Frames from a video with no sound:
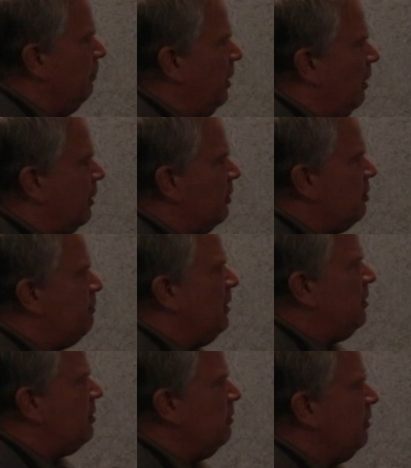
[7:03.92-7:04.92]
American
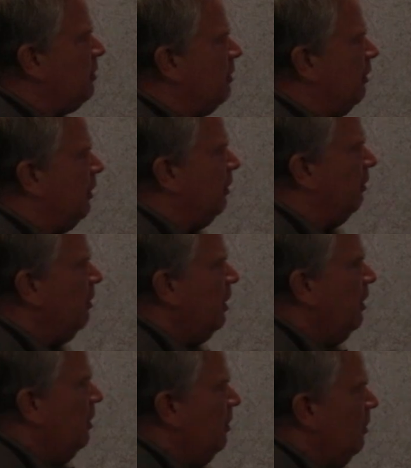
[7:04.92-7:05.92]
species material
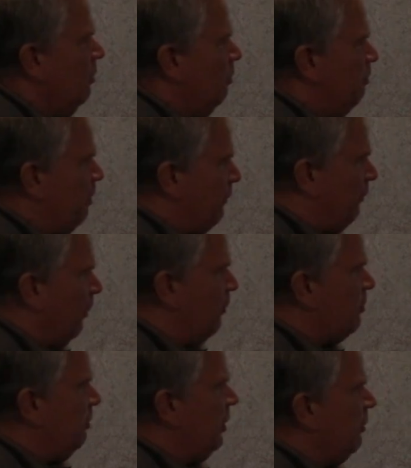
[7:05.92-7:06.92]

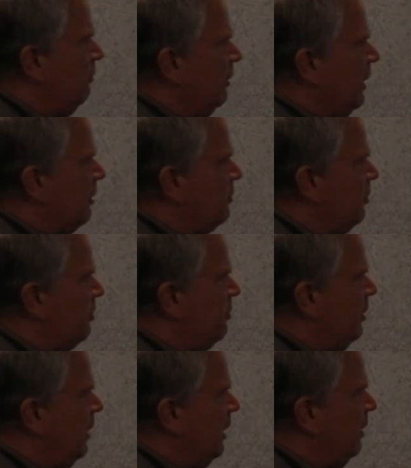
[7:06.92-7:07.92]
prefers to be in. We've got
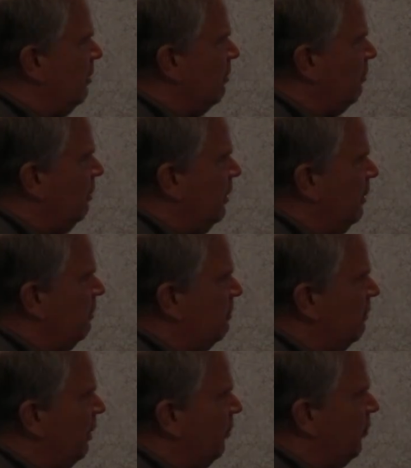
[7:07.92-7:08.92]
60 to 80 degrees
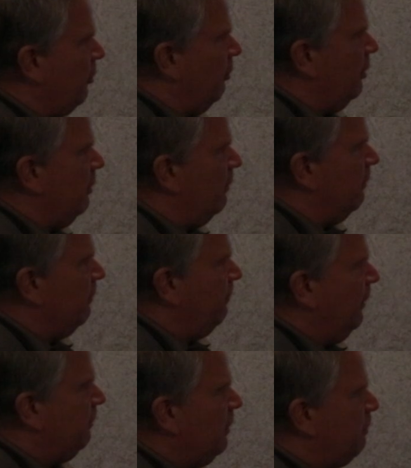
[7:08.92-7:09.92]
and 30 to
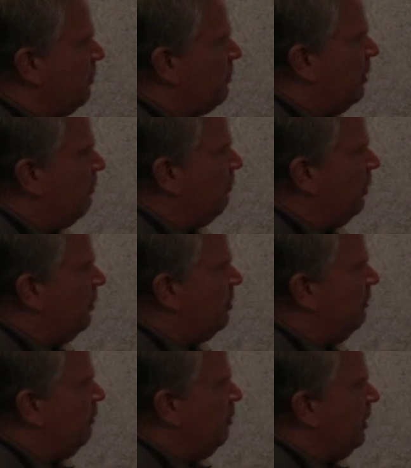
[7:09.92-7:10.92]
50%
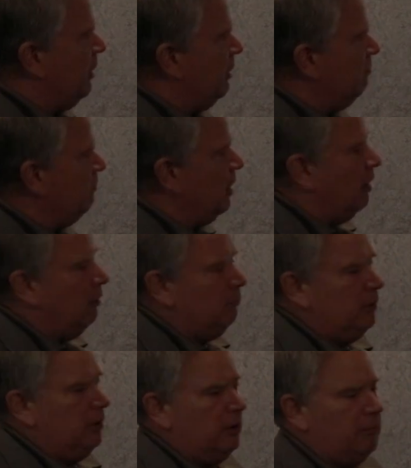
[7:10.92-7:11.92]
relative humidity. Now,
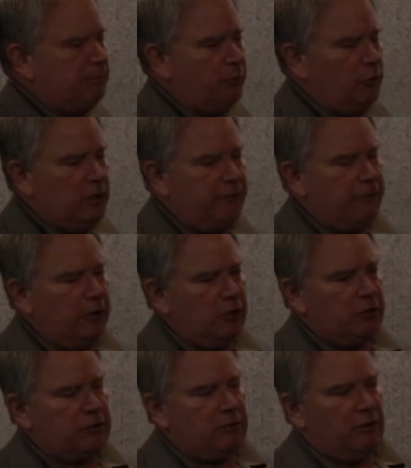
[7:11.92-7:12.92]
in a
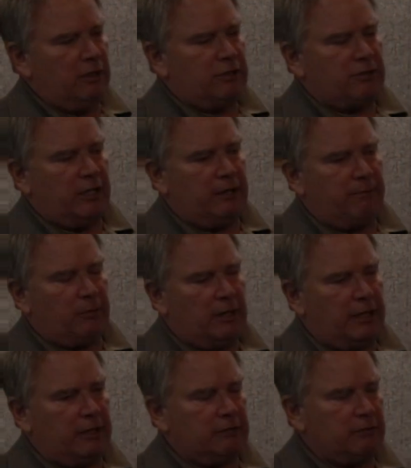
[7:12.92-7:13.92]
pre-finished site
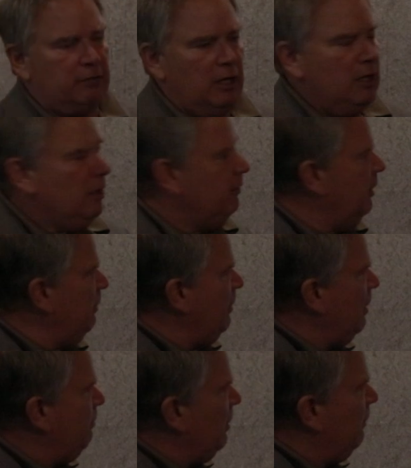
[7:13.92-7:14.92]
product, they
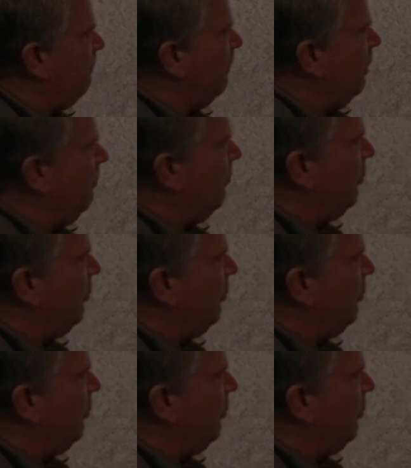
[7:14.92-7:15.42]
may be from